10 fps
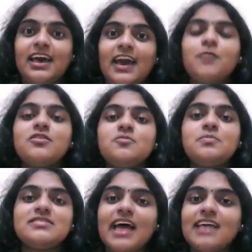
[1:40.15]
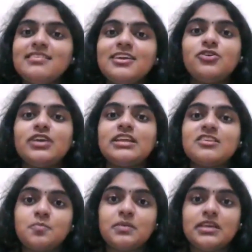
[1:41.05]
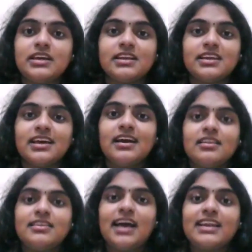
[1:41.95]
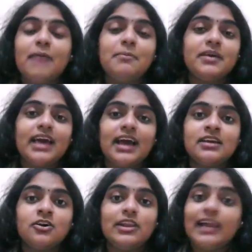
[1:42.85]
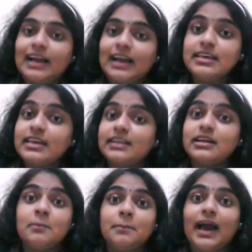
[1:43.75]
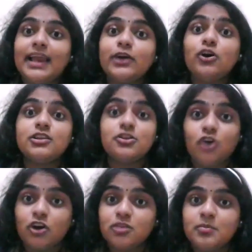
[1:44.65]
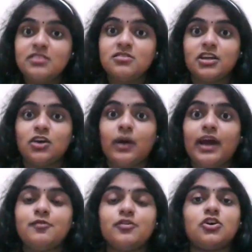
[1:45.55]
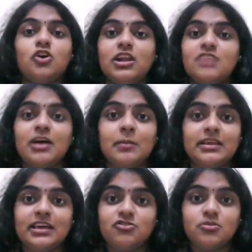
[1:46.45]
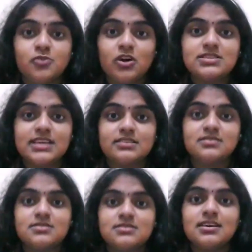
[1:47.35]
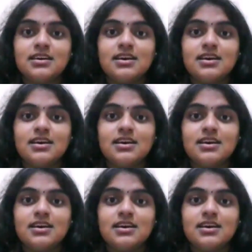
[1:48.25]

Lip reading: It was precisely during this period that I began collating and compiling all the documents required for the college application process.